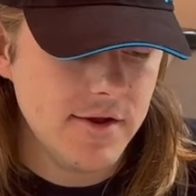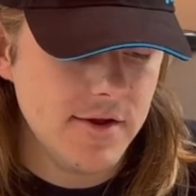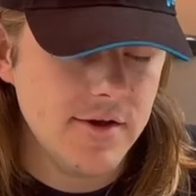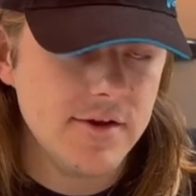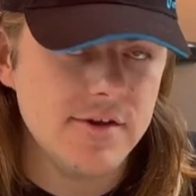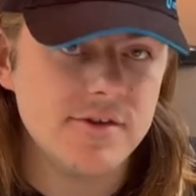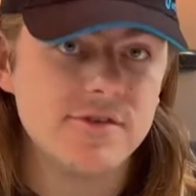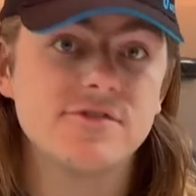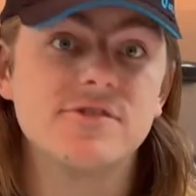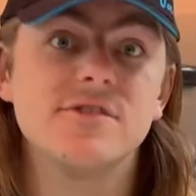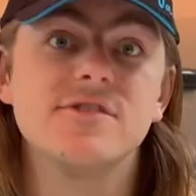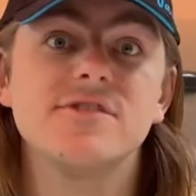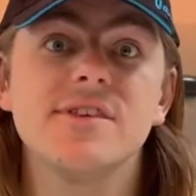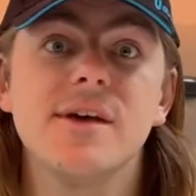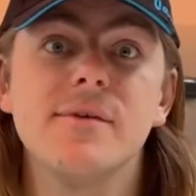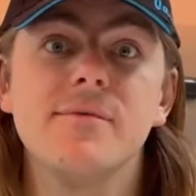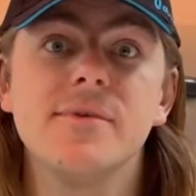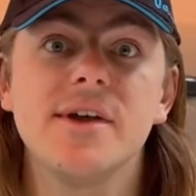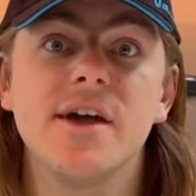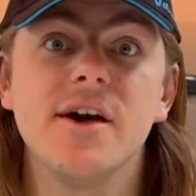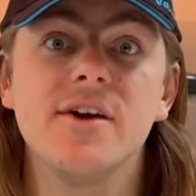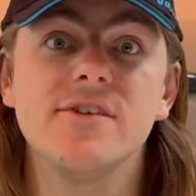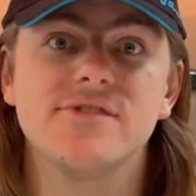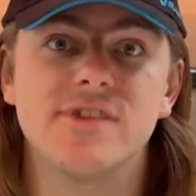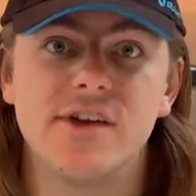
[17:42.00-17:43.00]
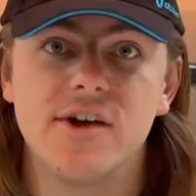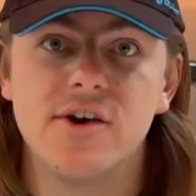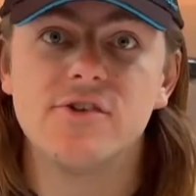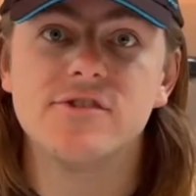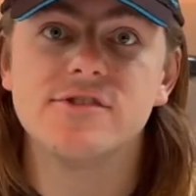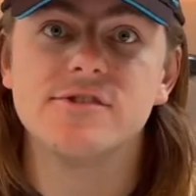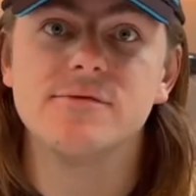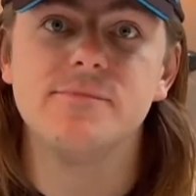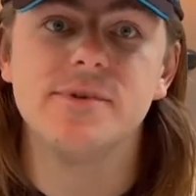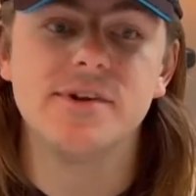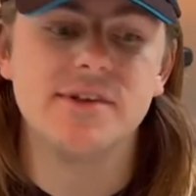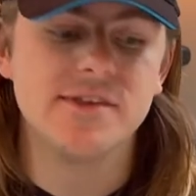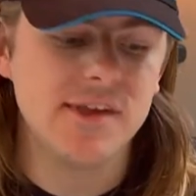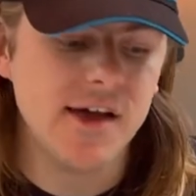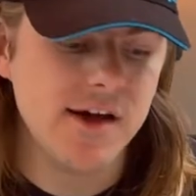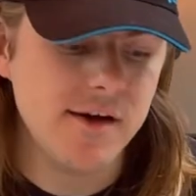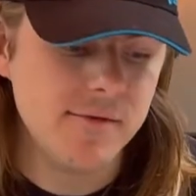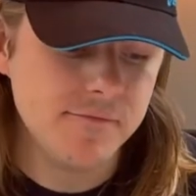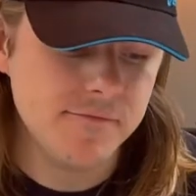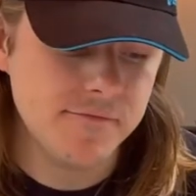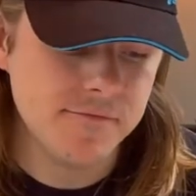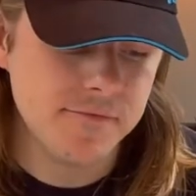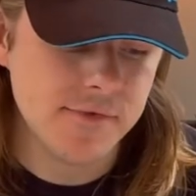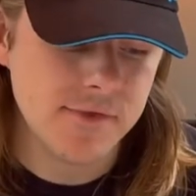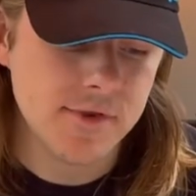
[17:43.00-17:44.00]
So something else I also picked up
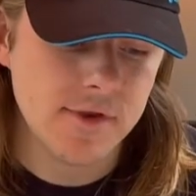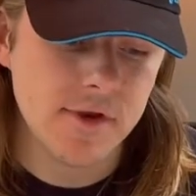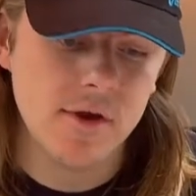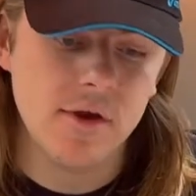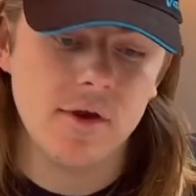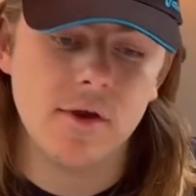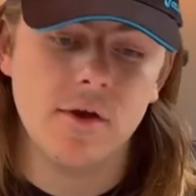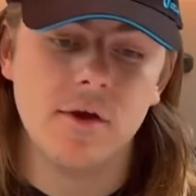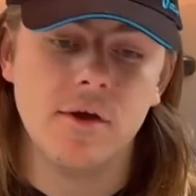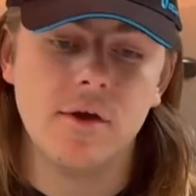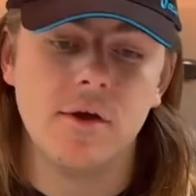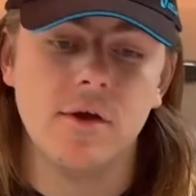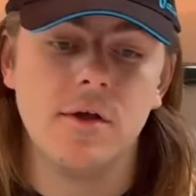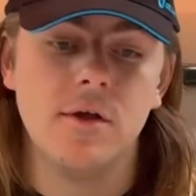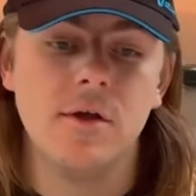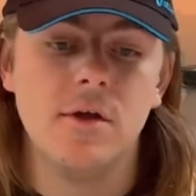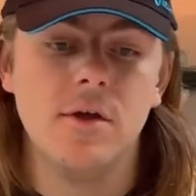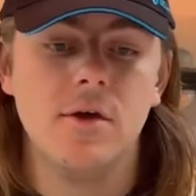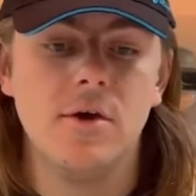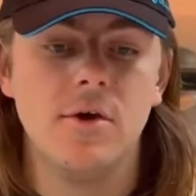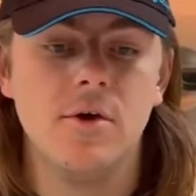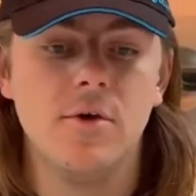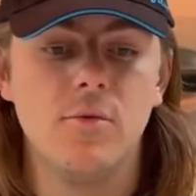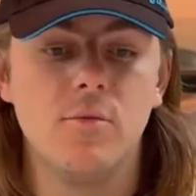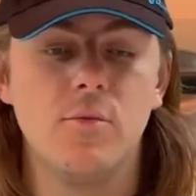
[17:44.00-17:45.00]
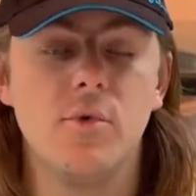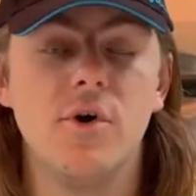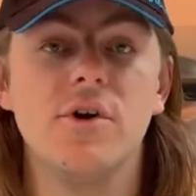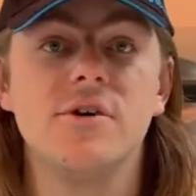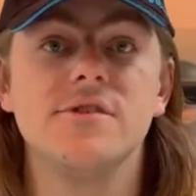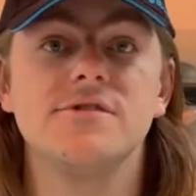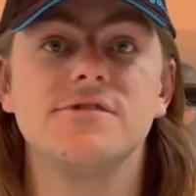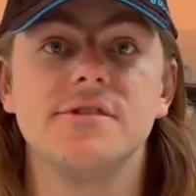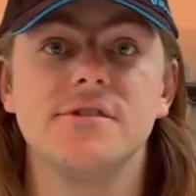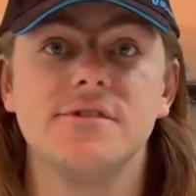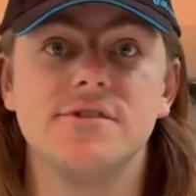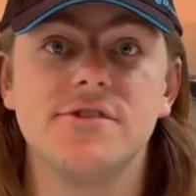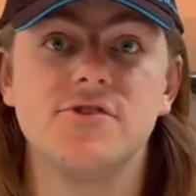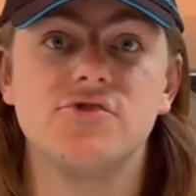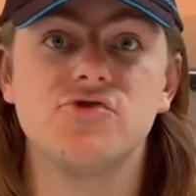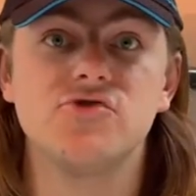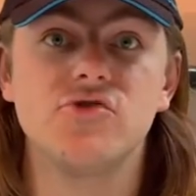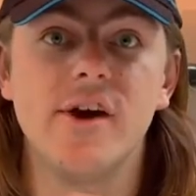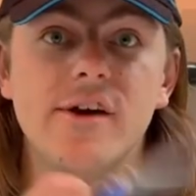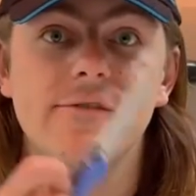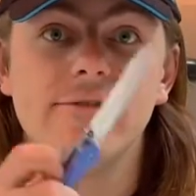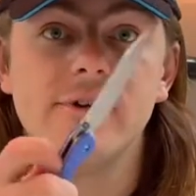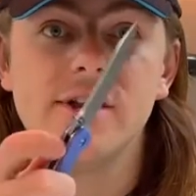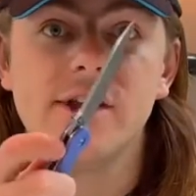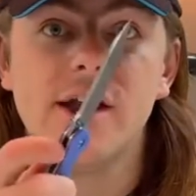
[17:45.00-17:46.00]
was the
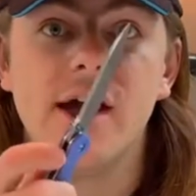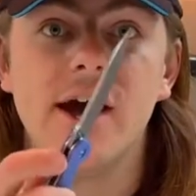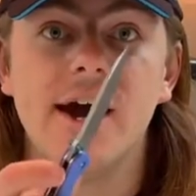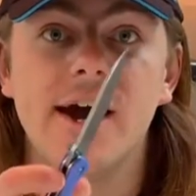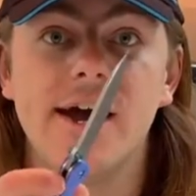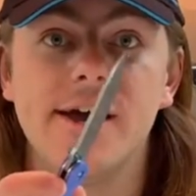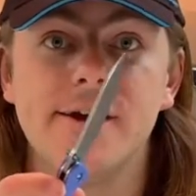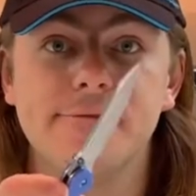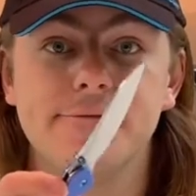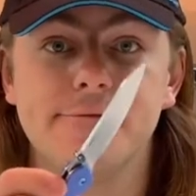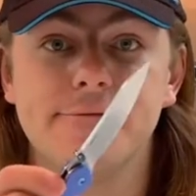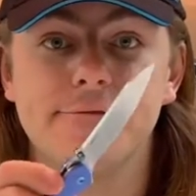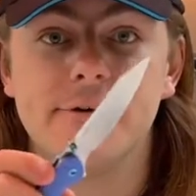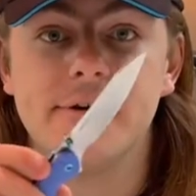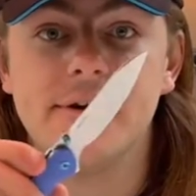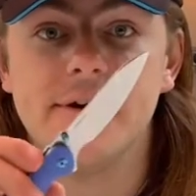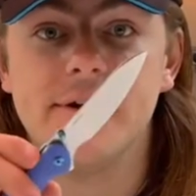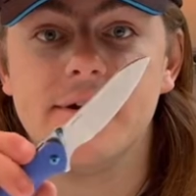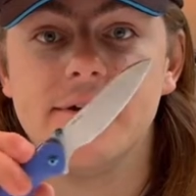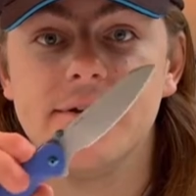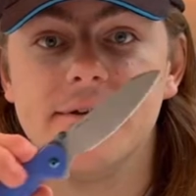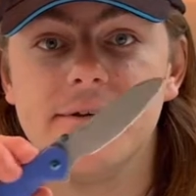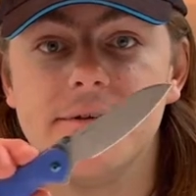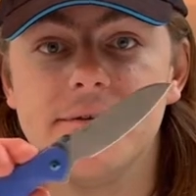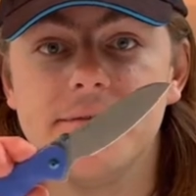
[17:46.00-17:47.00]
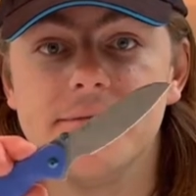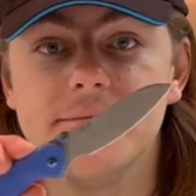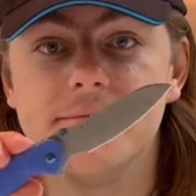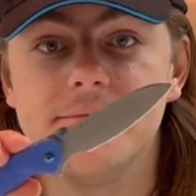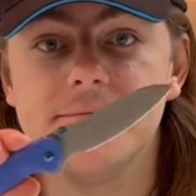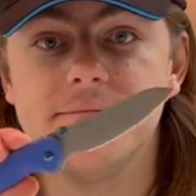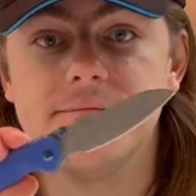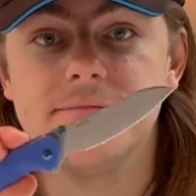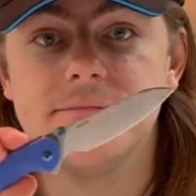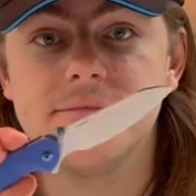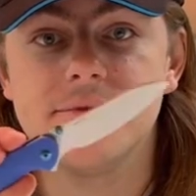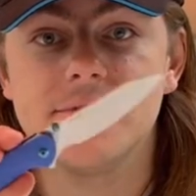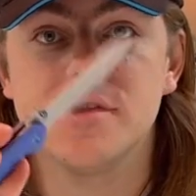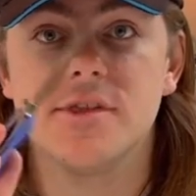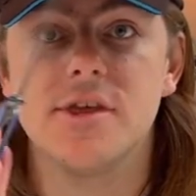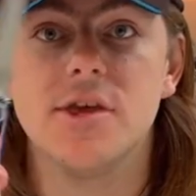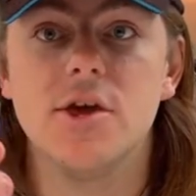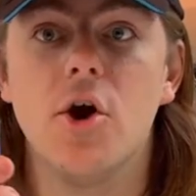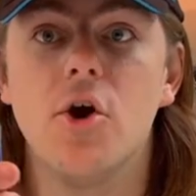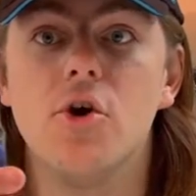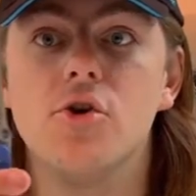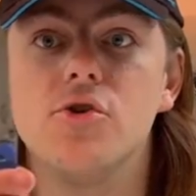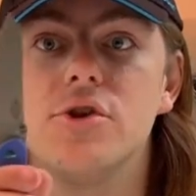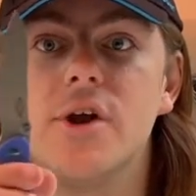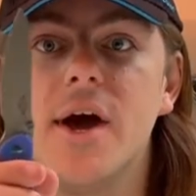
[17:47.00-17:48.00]
Drever knife, the
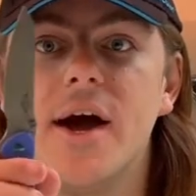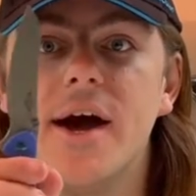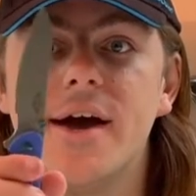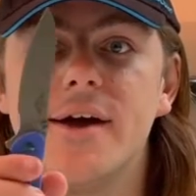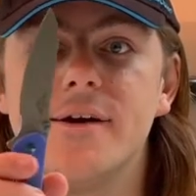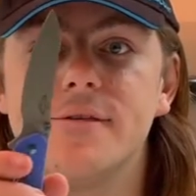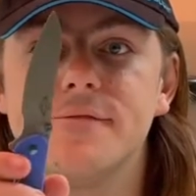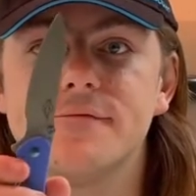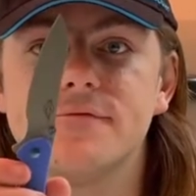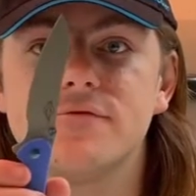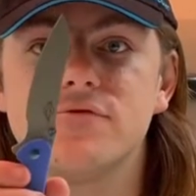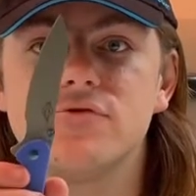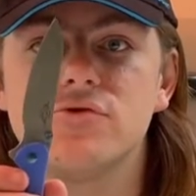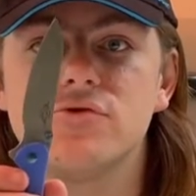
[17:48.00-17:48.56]
OKnife.